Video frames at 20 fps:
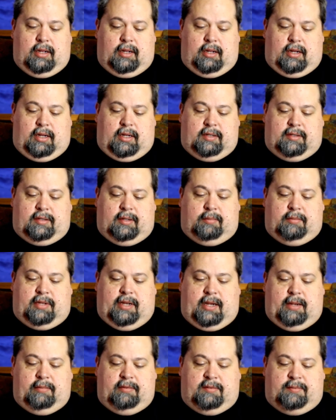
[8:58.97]
Uh,
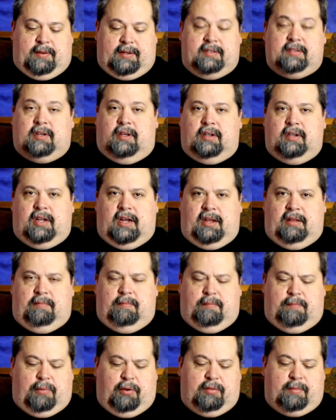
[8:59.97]
sometimes my son, I,
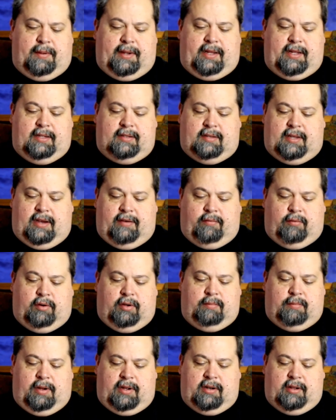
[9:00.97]
both my kids have
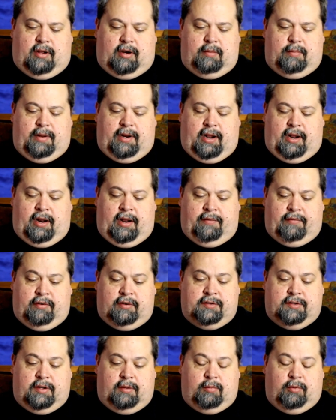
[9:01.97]
one. My daughter may not have
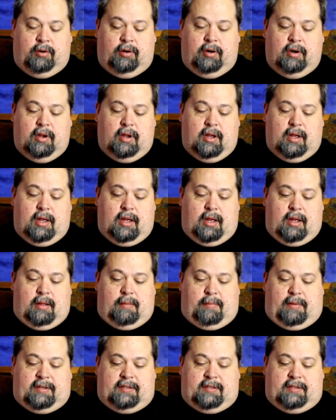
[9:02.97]
hers anymore. My